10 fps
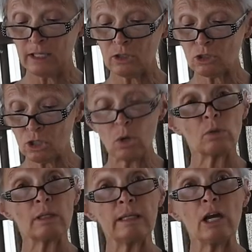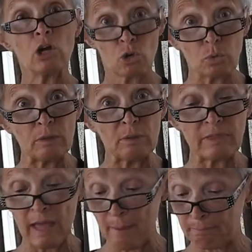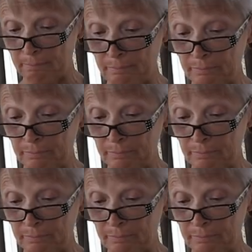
could totally agree with them.